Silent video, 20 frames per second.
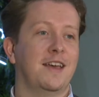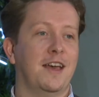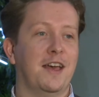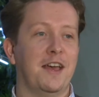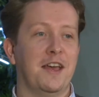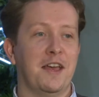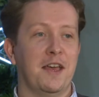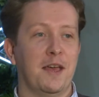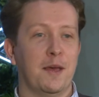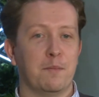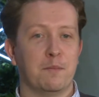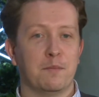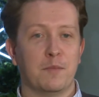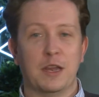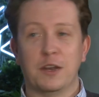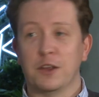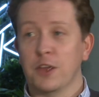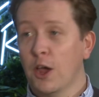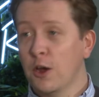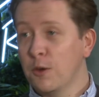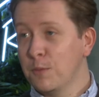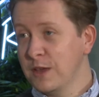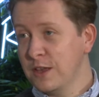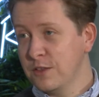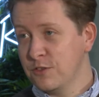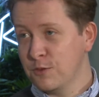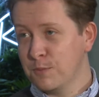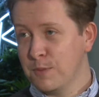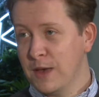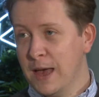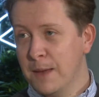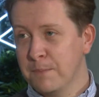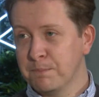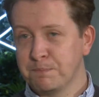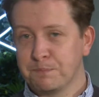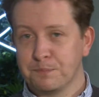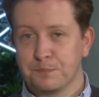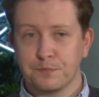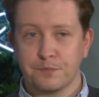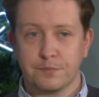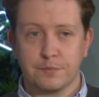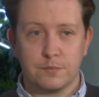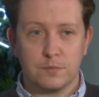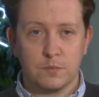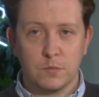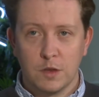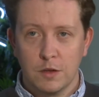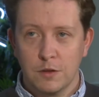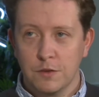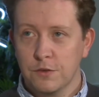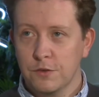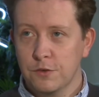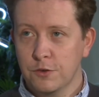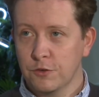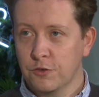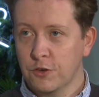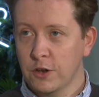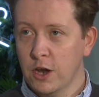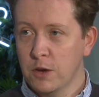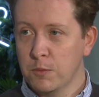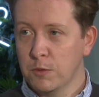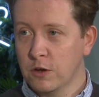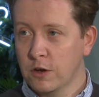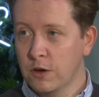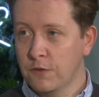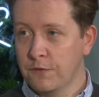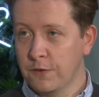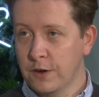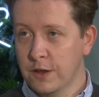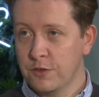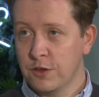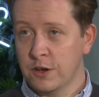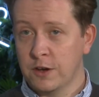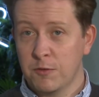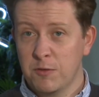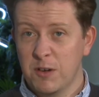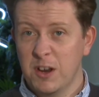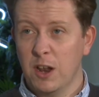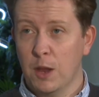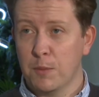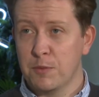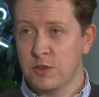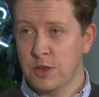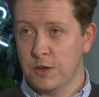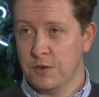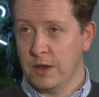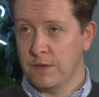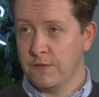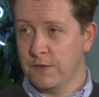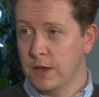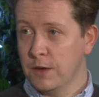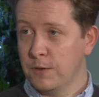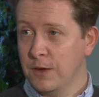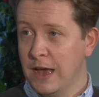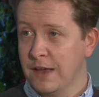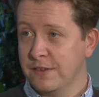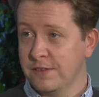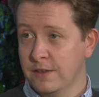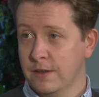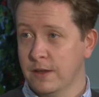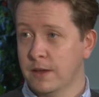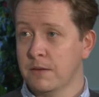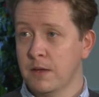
in Kobe in Japan. Such global coverage and a real opportunity for you guys to